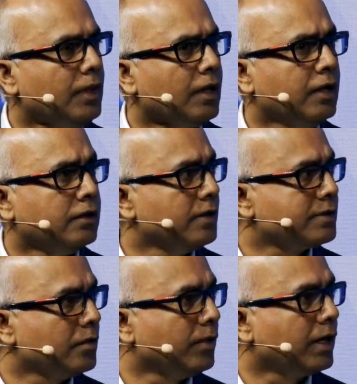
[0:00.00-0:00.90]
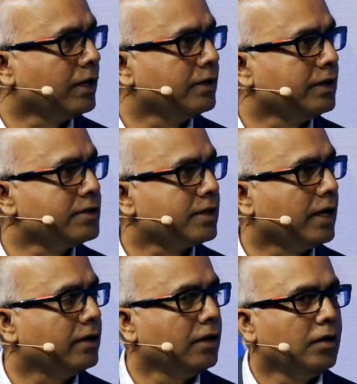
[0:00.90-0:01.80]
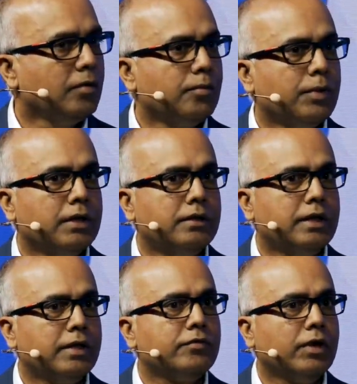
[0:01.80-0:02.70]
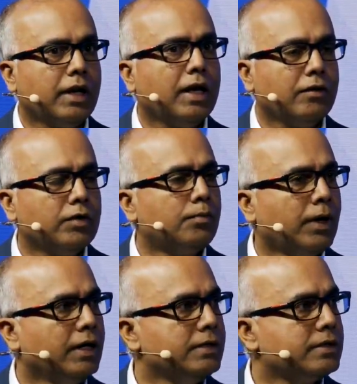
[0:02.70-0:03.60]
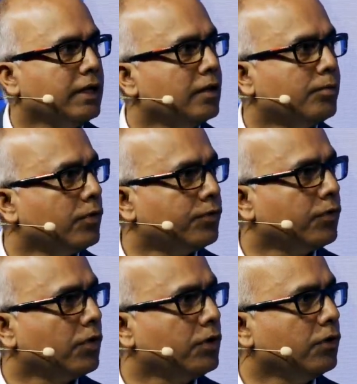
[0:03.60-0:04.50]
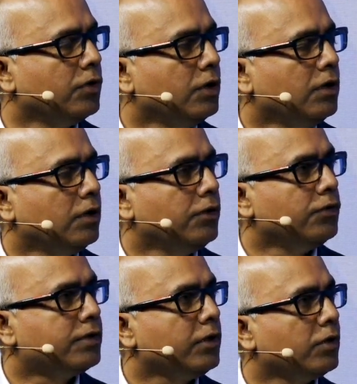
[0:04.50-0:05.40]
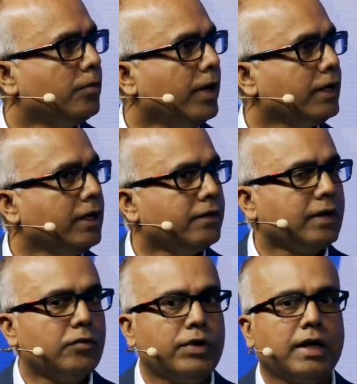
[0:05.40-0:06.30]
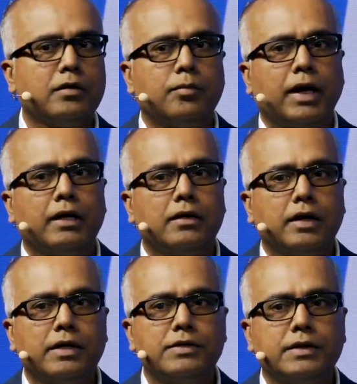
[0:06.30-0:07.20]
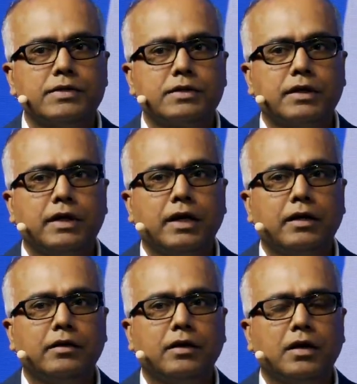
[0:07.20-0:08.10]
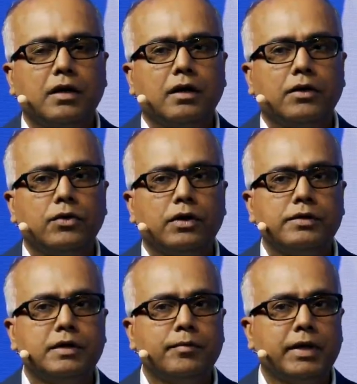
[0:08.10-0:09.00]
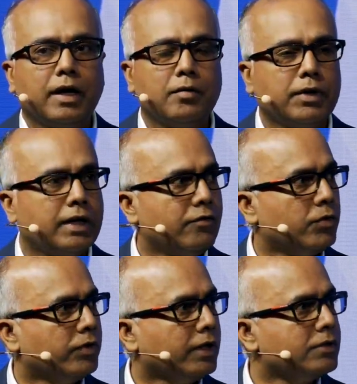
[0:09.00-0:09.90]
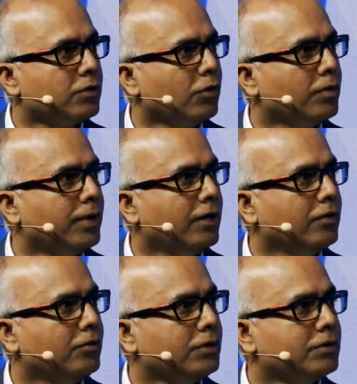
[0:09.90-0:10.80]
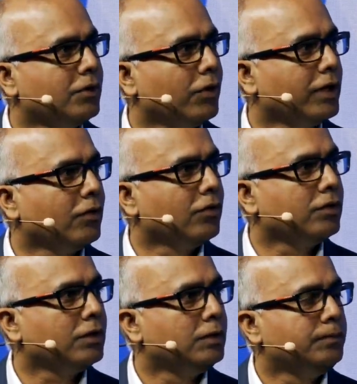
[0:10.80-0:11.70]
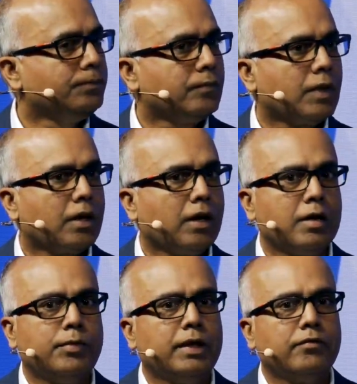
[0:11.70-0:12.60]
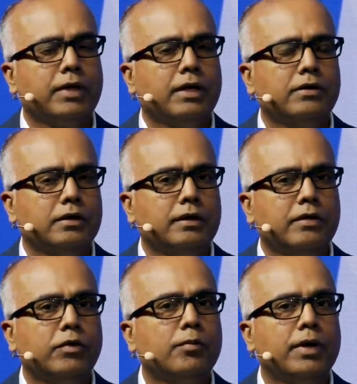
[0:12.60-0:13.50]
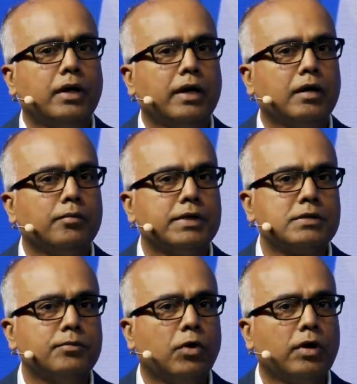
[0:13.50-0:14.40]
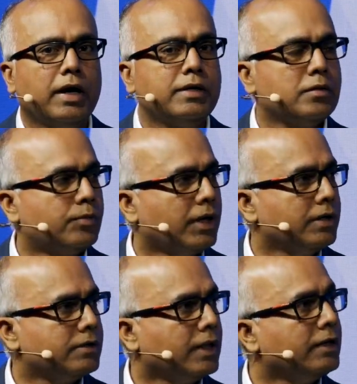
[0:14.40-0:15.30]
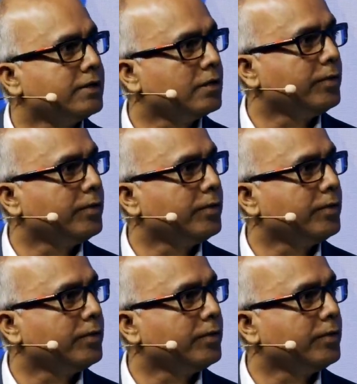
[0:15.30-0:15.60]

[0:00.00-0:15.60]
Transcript: the listed market, as I said, but they will have a place in the portfolio. You see on the banking side, we had the bank earnings yesterday, and you heard Jamie Dimon and everyone else talk about what's going on. I believe that they will be running a much smaller enterprise. That doesn't mean